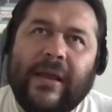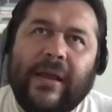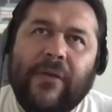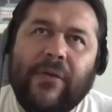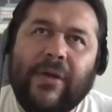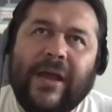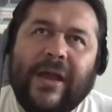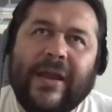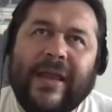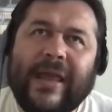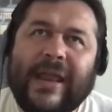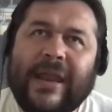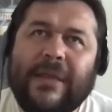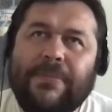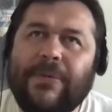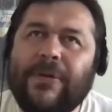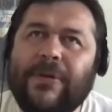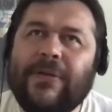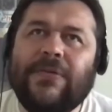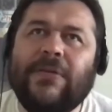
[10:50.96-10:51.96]
can any
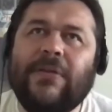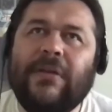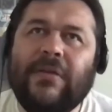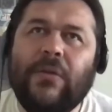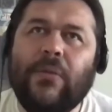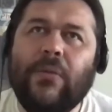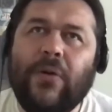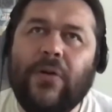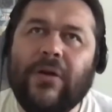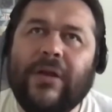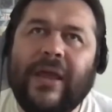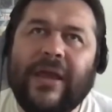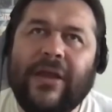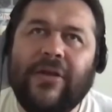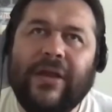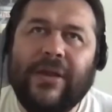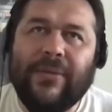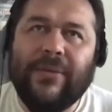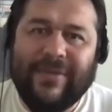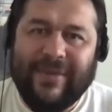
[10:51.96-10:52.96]
person in the world can
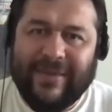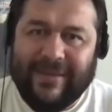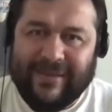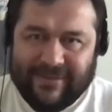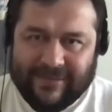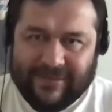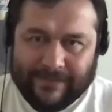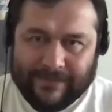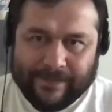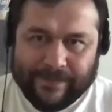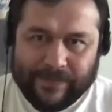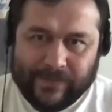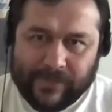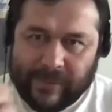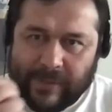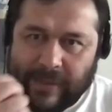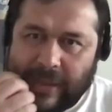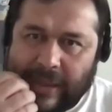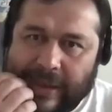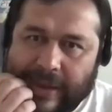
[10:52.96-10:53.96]
connect with this?
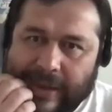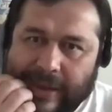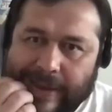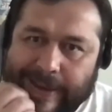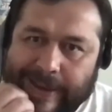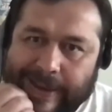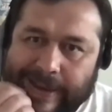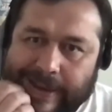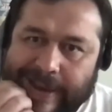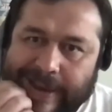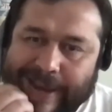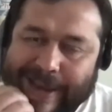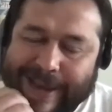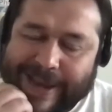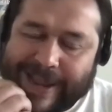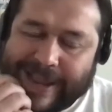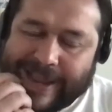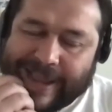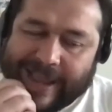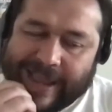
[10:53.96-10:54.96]
And
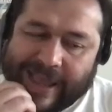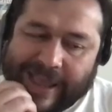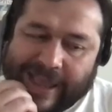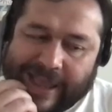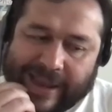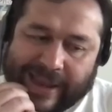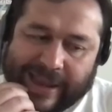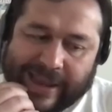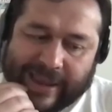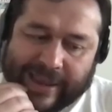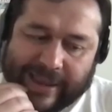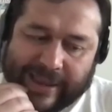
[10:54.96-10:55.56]
and I